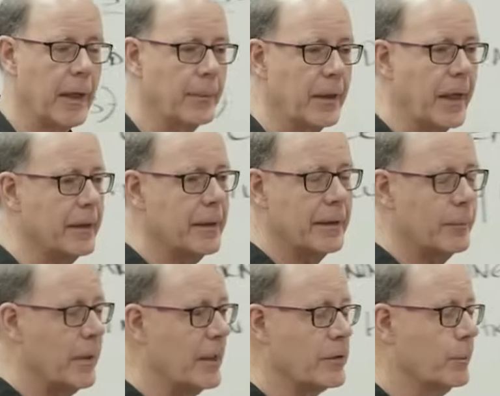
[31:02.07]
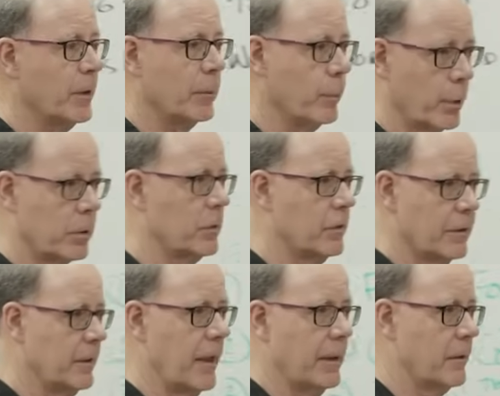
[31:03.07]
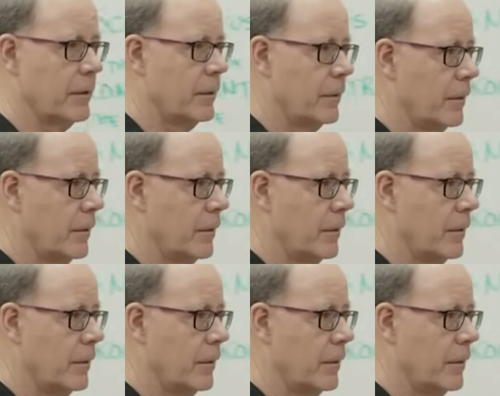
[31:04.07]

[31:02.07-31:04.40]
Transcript: I mean, I can't imagine being burned to death.